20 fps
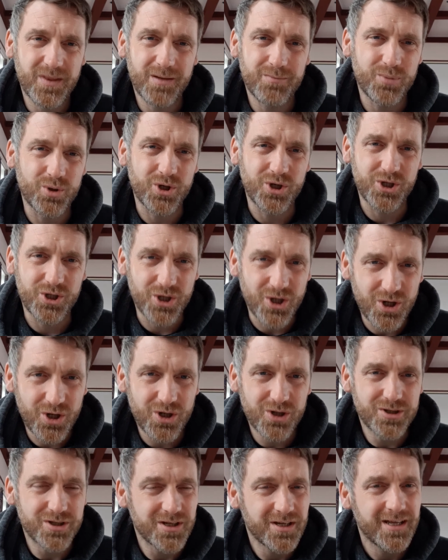But
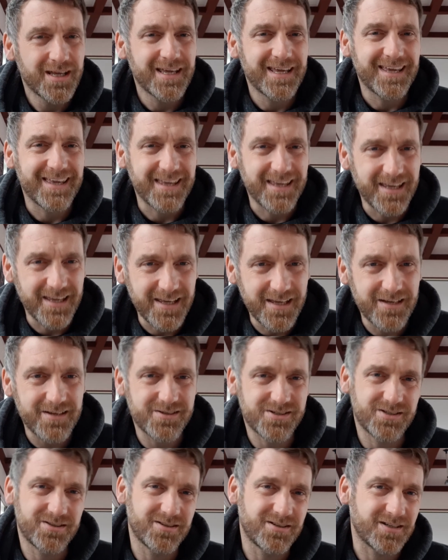God
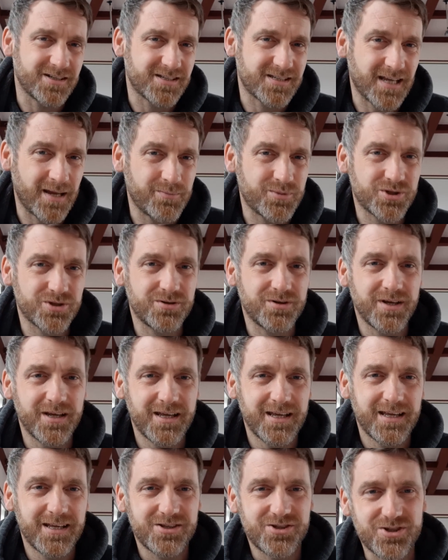hears the deception
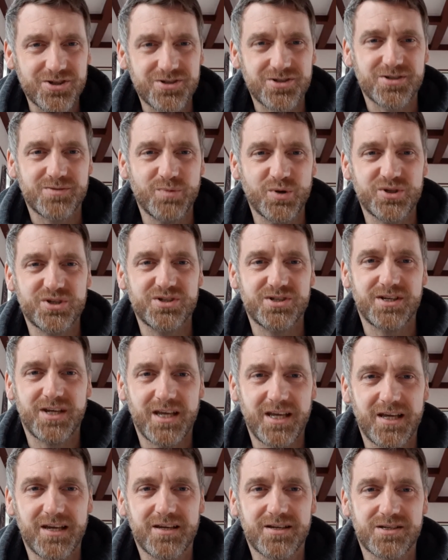just as much as he
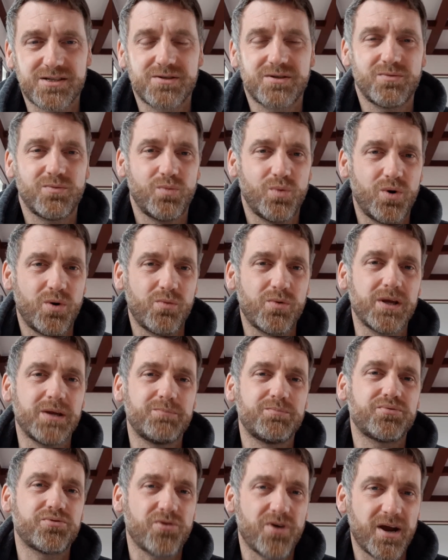hears what we
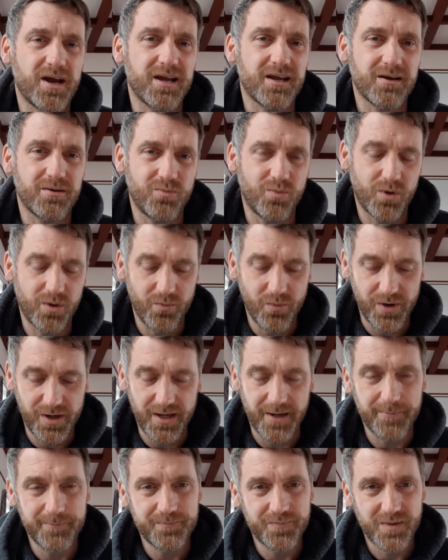pray and what
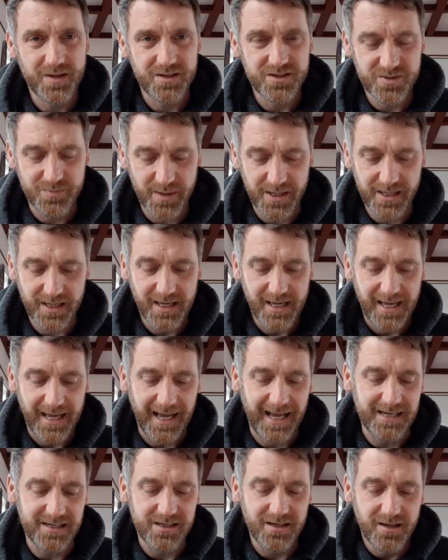we speak.
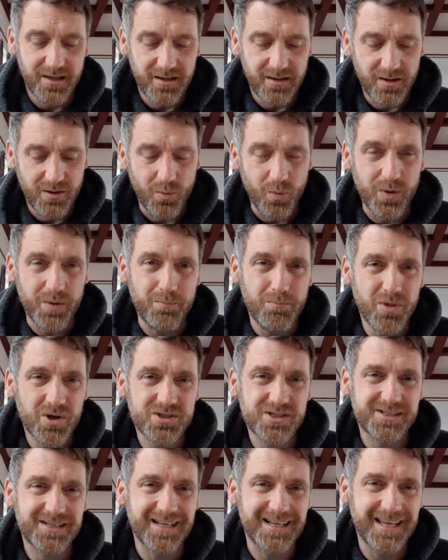And we
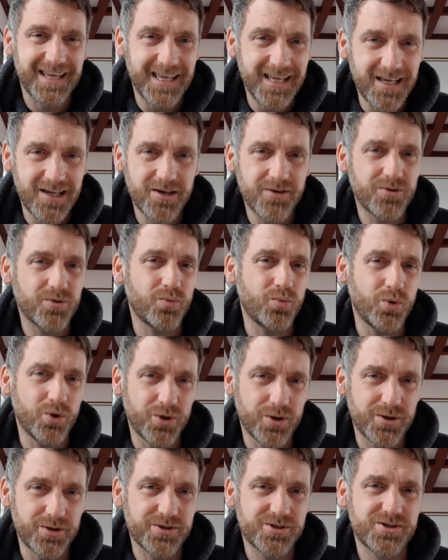must hear the
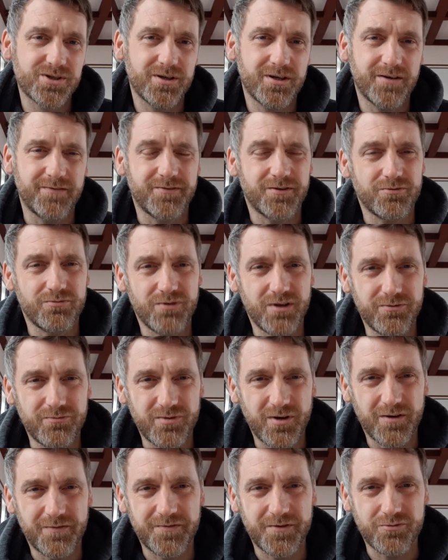words of
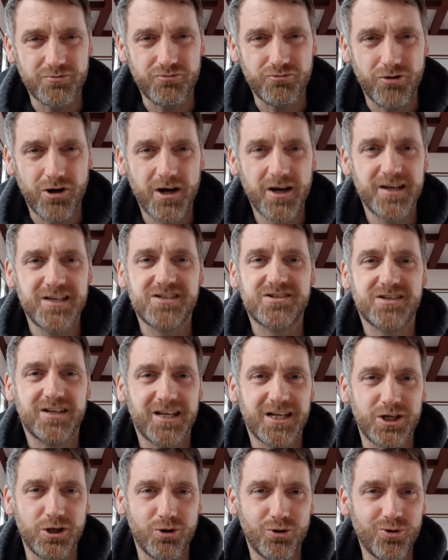the
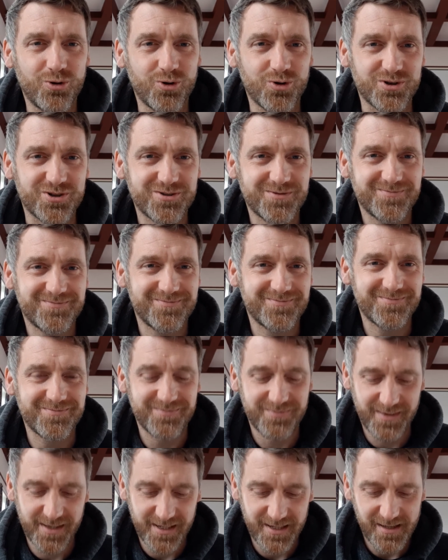rising Lord.
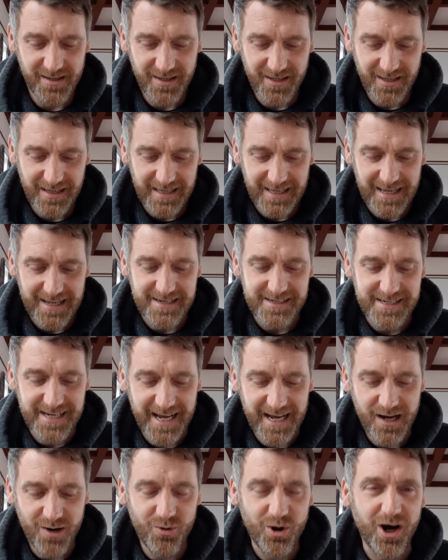
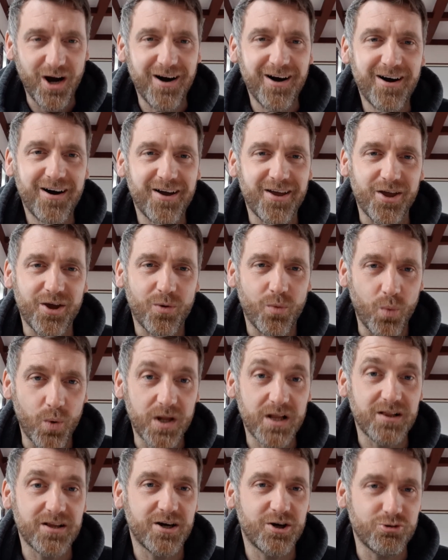Now I
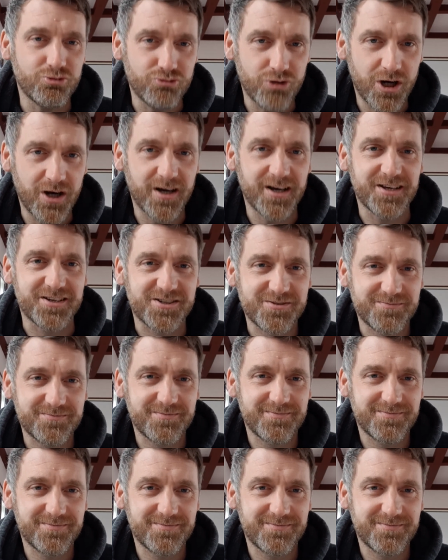will arise.